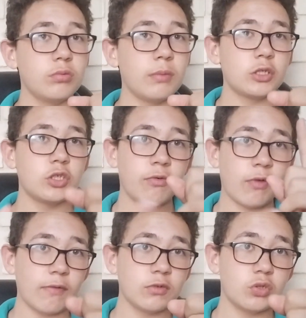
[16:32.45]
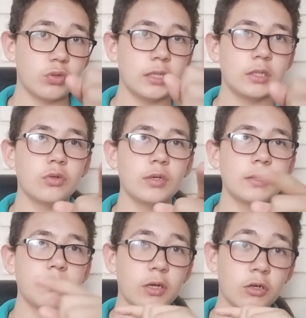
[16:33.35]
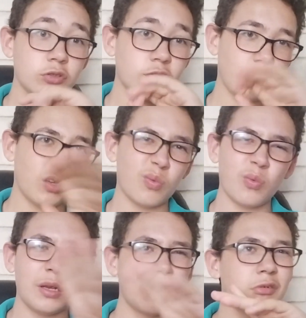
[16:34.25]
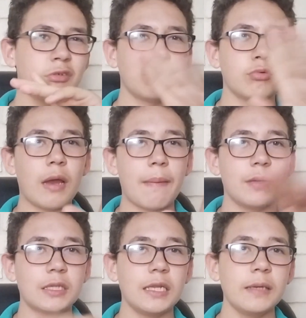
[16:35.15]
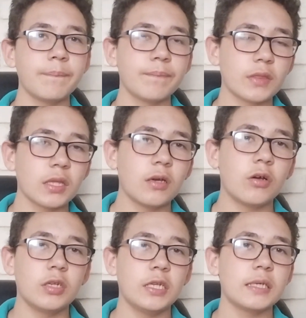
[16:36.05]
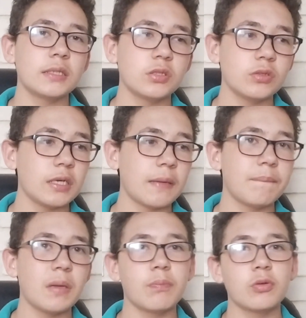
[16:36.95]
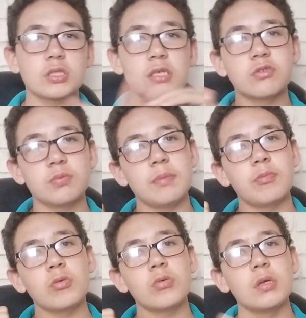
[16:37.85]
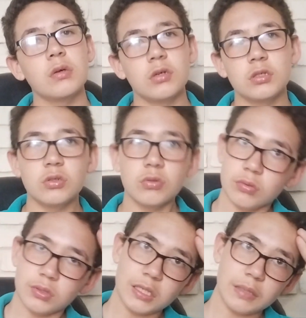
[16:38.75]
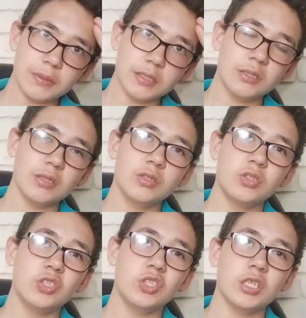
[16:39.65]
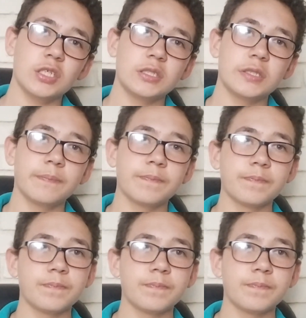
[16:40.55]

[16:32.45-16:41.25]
Do make sure if you haven't already, do it, because we're growing rapidly on here. So, yeah. Be up to yourselves, people. See you in a bit. Cheers.